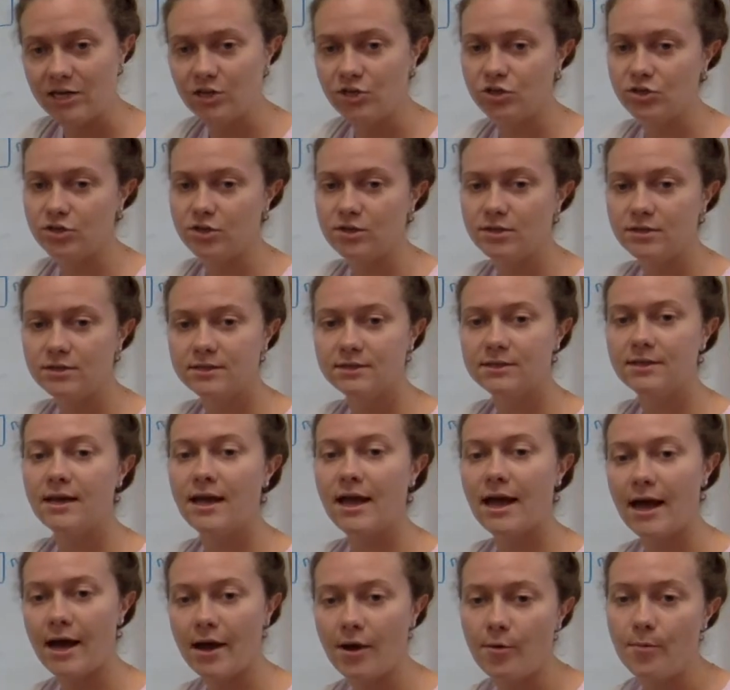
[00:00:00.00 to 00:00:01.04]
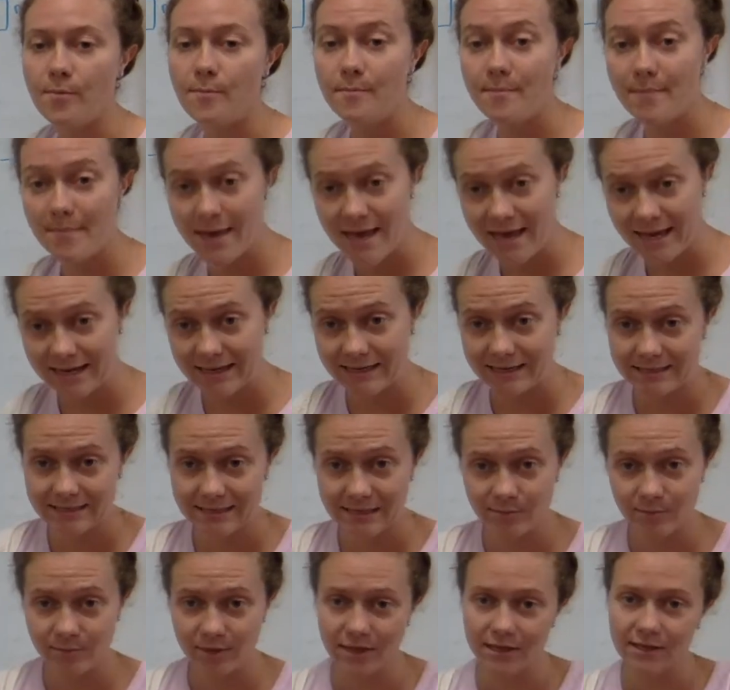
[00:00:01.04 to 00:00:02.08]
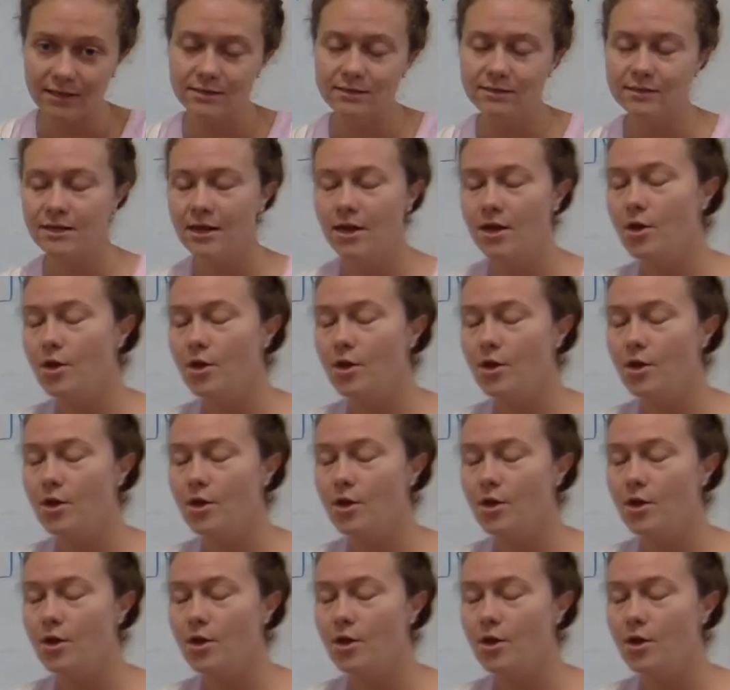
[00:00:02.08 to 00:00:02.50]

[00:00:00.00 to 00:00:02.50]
shirts, how many siblings.